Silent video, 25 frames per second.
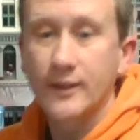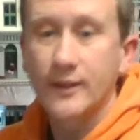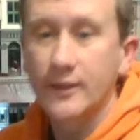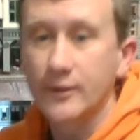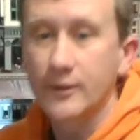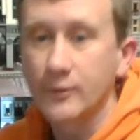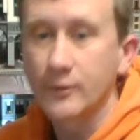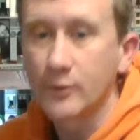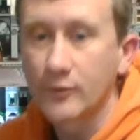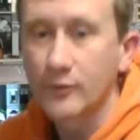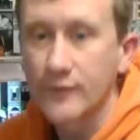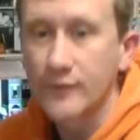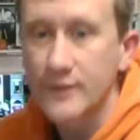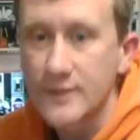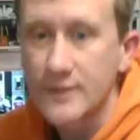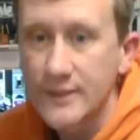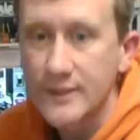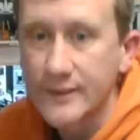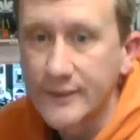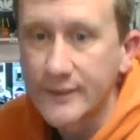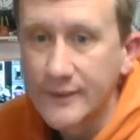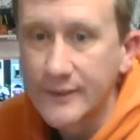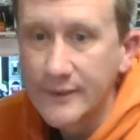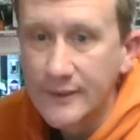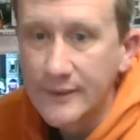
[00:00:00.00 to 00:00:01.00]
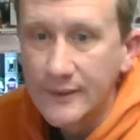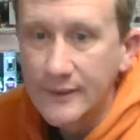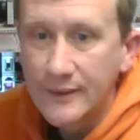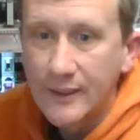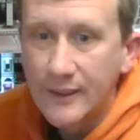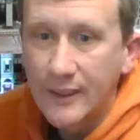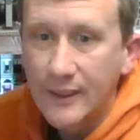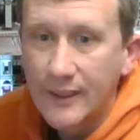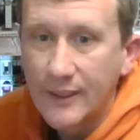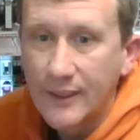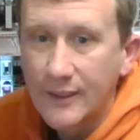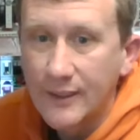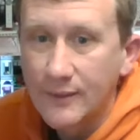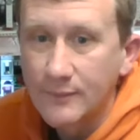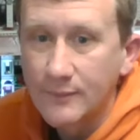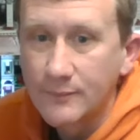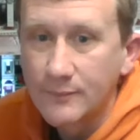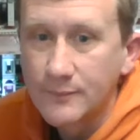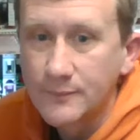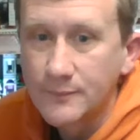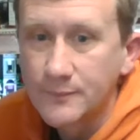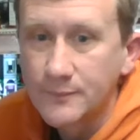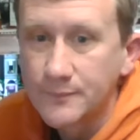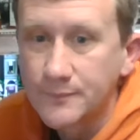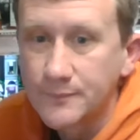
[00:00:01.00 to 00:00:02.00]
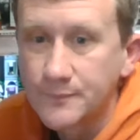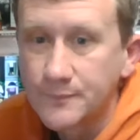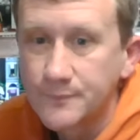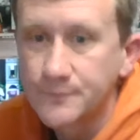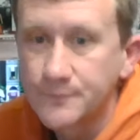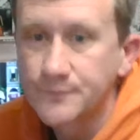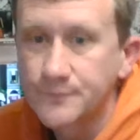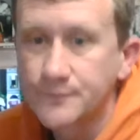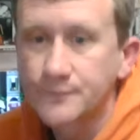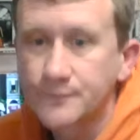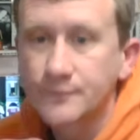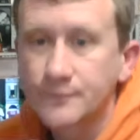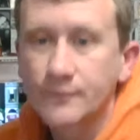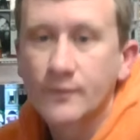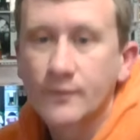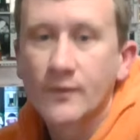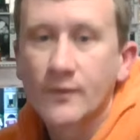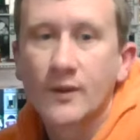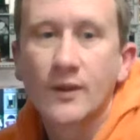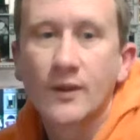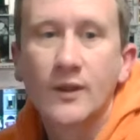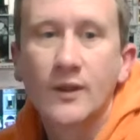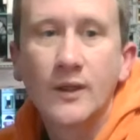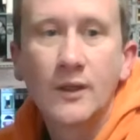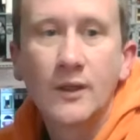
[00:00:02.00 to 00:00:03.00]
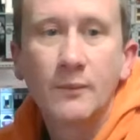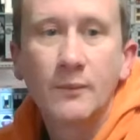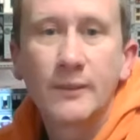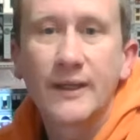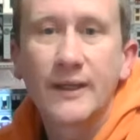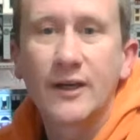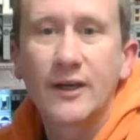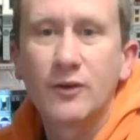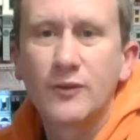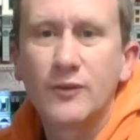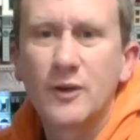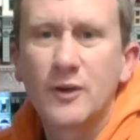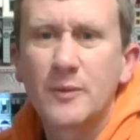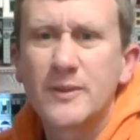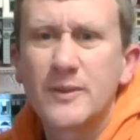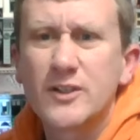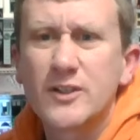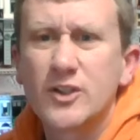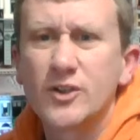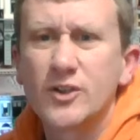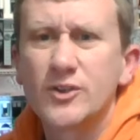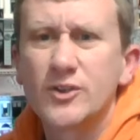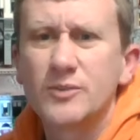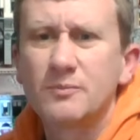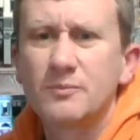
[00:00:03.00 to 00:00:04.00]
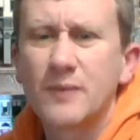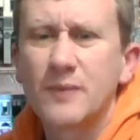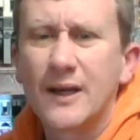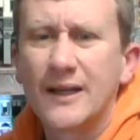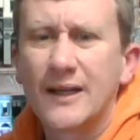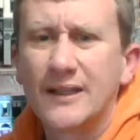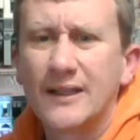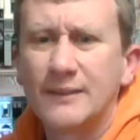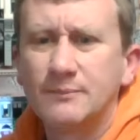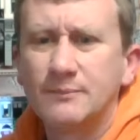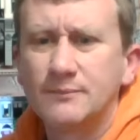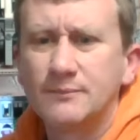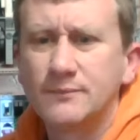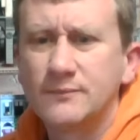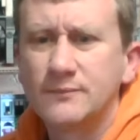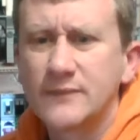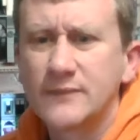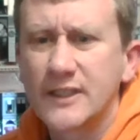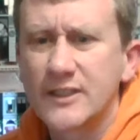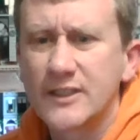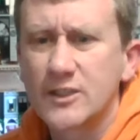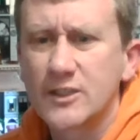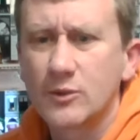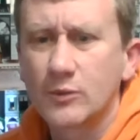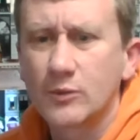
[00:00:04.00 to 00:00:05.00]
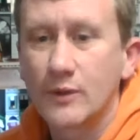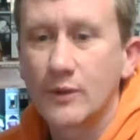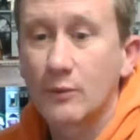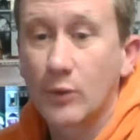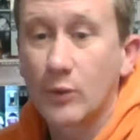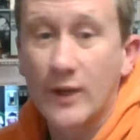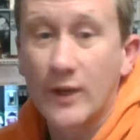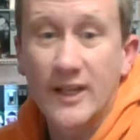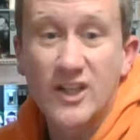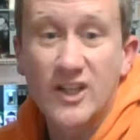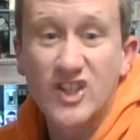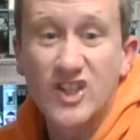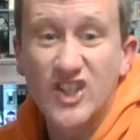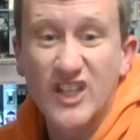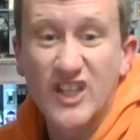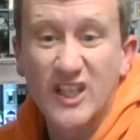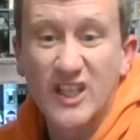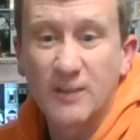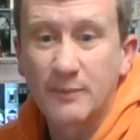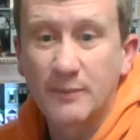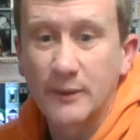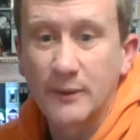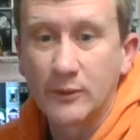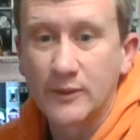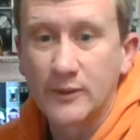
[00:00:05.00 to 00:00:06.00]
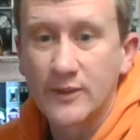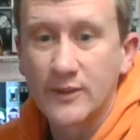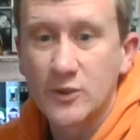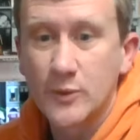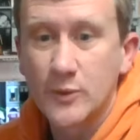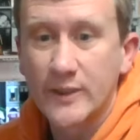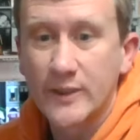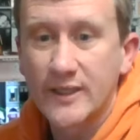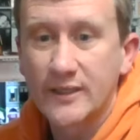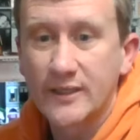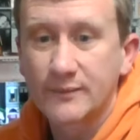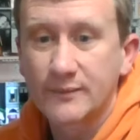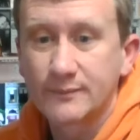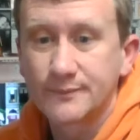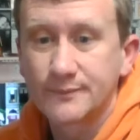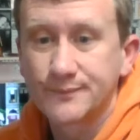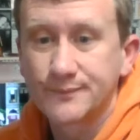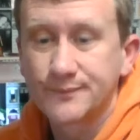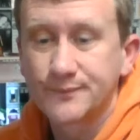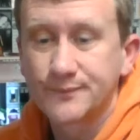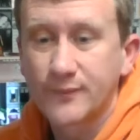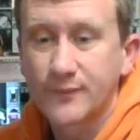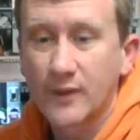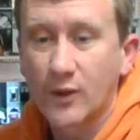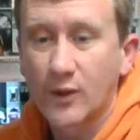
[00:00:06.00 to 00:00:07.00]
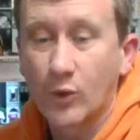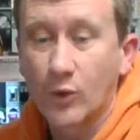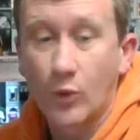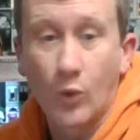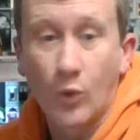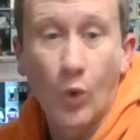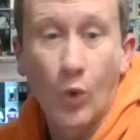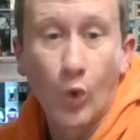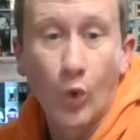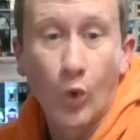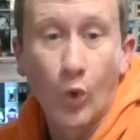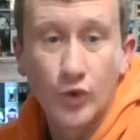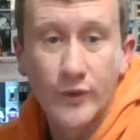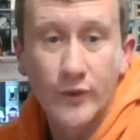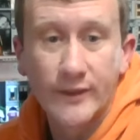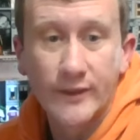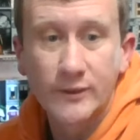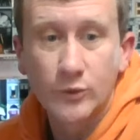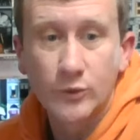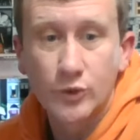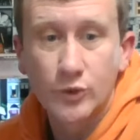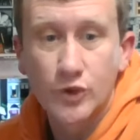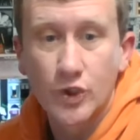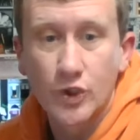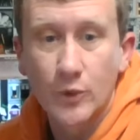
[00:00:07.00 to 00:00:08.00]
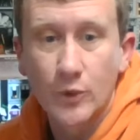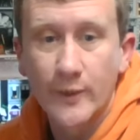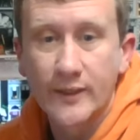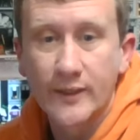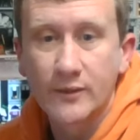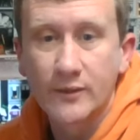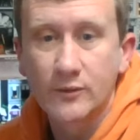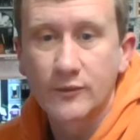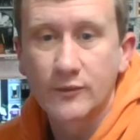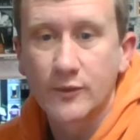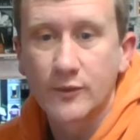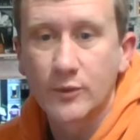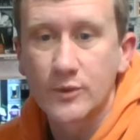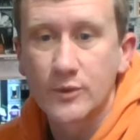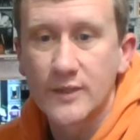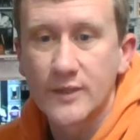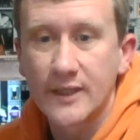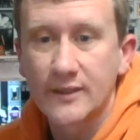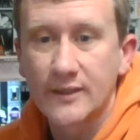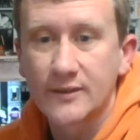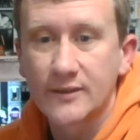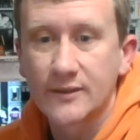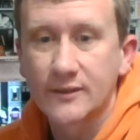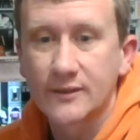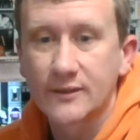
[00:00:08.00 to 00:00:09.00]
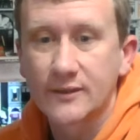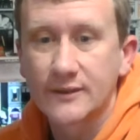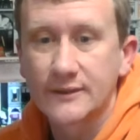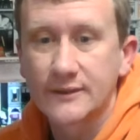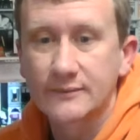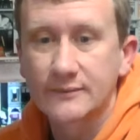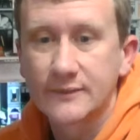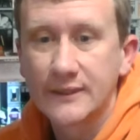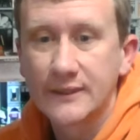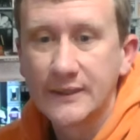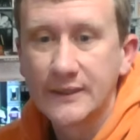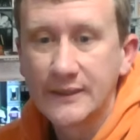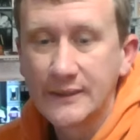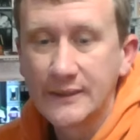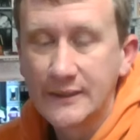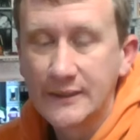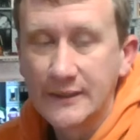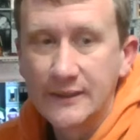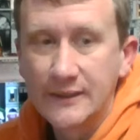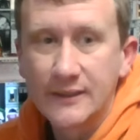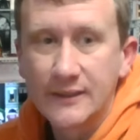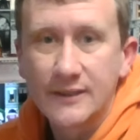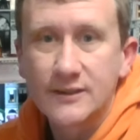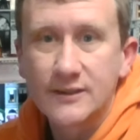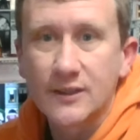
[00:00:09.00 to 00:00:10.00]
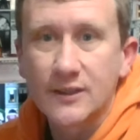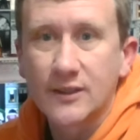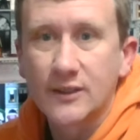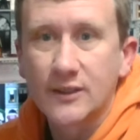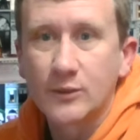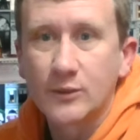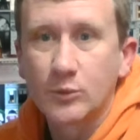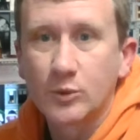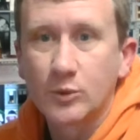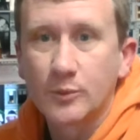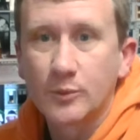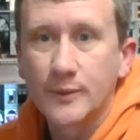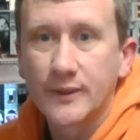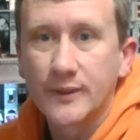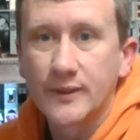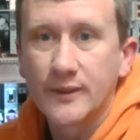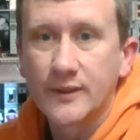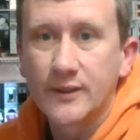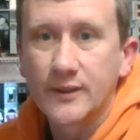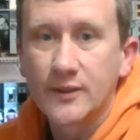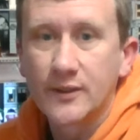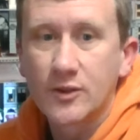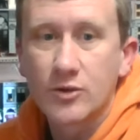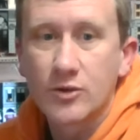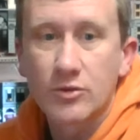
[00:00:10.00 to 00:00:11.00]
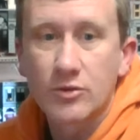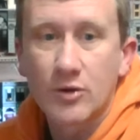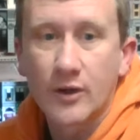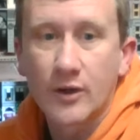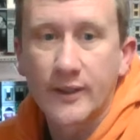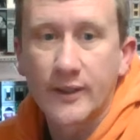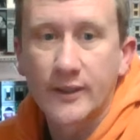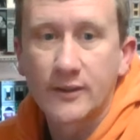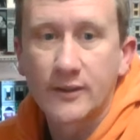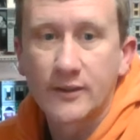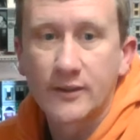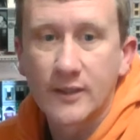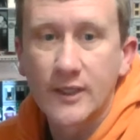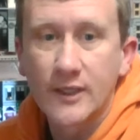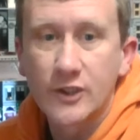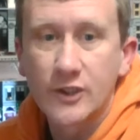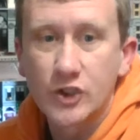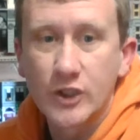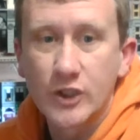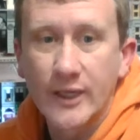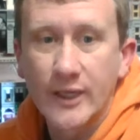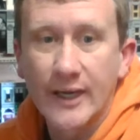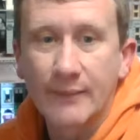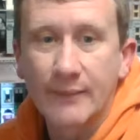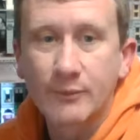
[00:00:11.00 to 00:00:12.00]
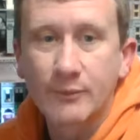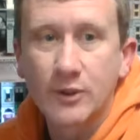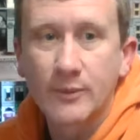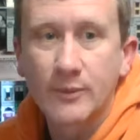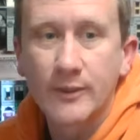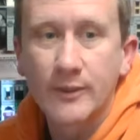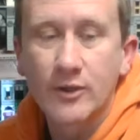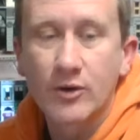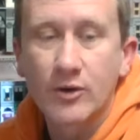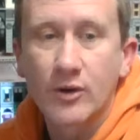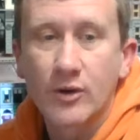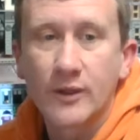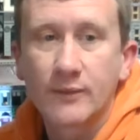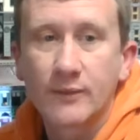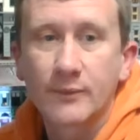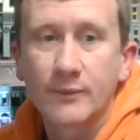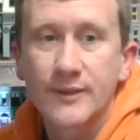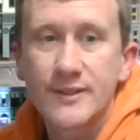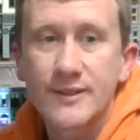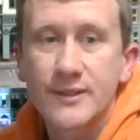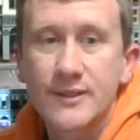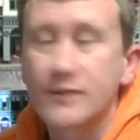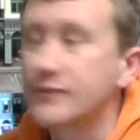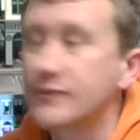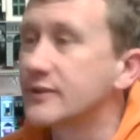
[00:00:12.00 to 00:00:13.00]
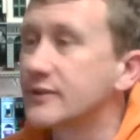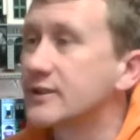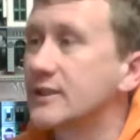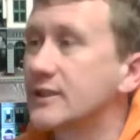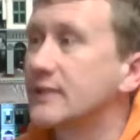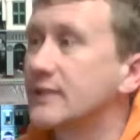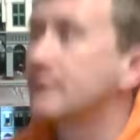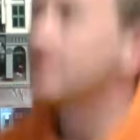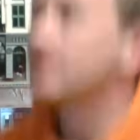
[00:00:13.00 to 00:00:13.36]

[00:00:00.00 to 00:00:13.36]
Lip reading: you, obviously. But yeah, hopefully everybody's good. Let us know what it is you're thinking of building this week, or ordering, or doing, of course, anything like that. As I will be crying. Literally, I am going to be crying myself to sleep,